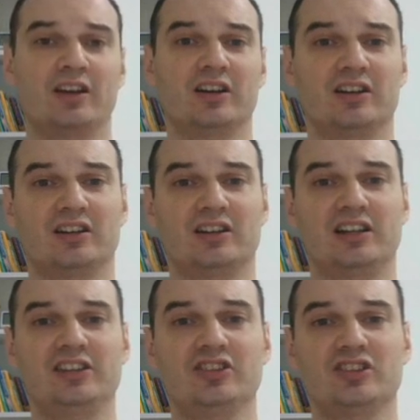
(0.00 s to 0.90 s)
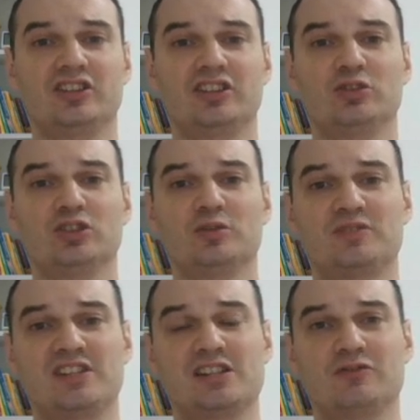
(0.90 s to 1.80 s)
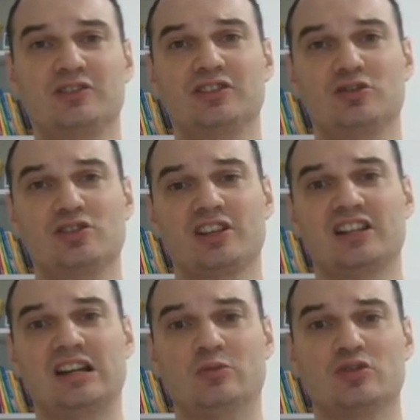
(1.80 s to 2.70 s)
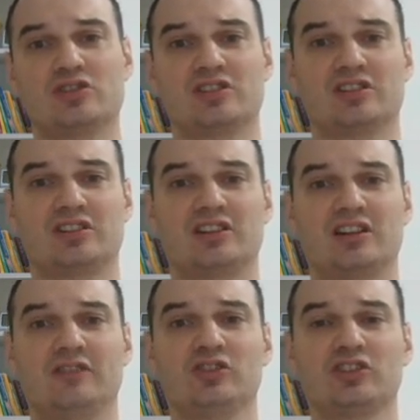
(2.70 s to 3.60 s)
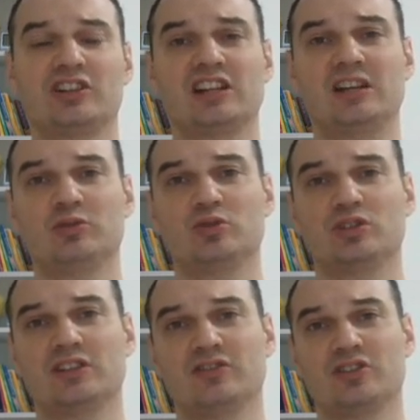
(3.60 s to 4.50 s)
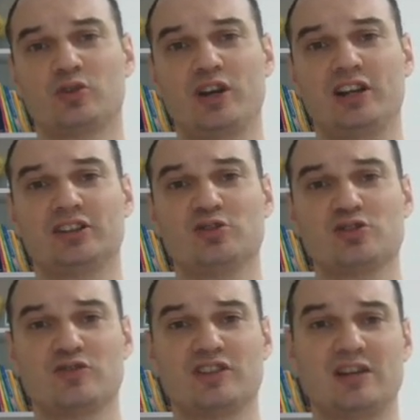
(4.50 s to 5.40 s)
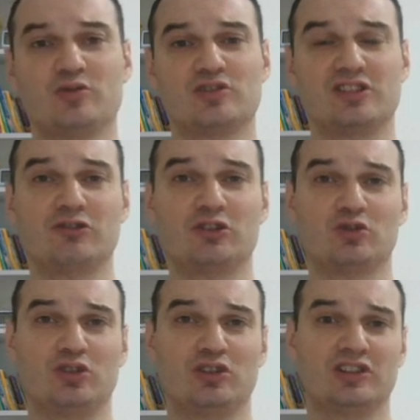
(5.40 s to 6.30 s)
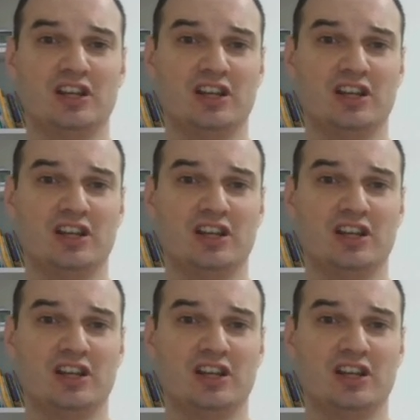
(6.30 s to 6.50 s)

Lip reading: Later he got obsessed with Nostradamus, and after he claimed to have cracked Nostradamus' secret code,